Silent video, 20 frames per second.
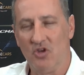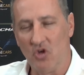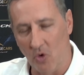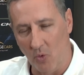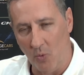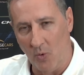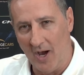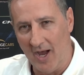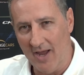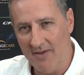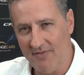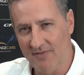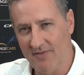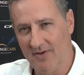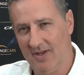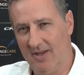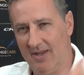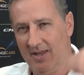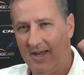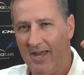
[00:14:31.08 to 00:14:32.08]
wife
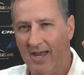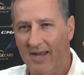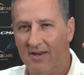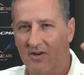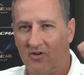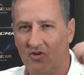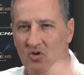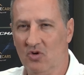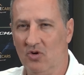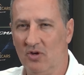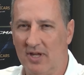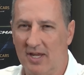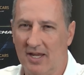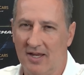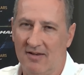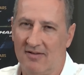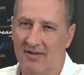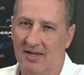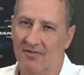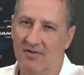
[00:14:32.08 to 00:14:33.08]
and the 2
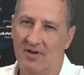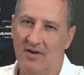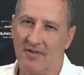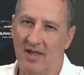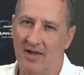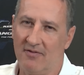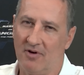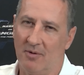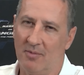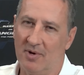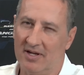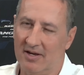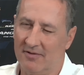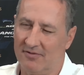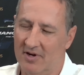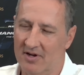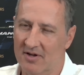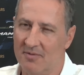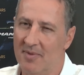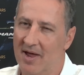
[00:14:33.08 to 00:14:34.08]
kids, even if they're from a
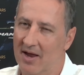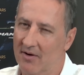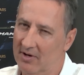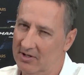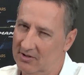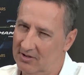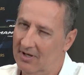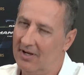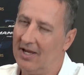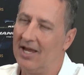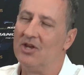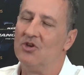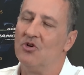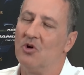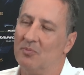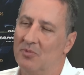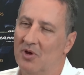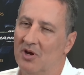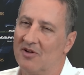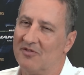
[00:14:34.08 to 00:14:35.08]
different marriage, in your
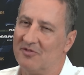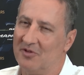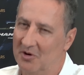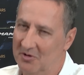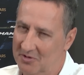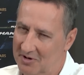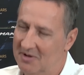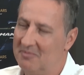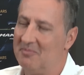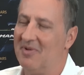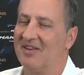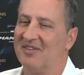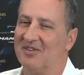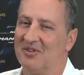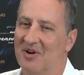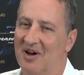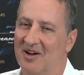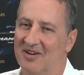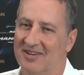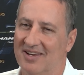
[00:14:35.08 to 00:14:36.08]
beautiful
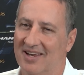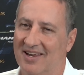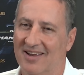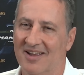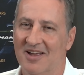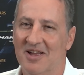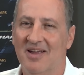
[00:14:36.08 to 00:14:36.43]
Maserati.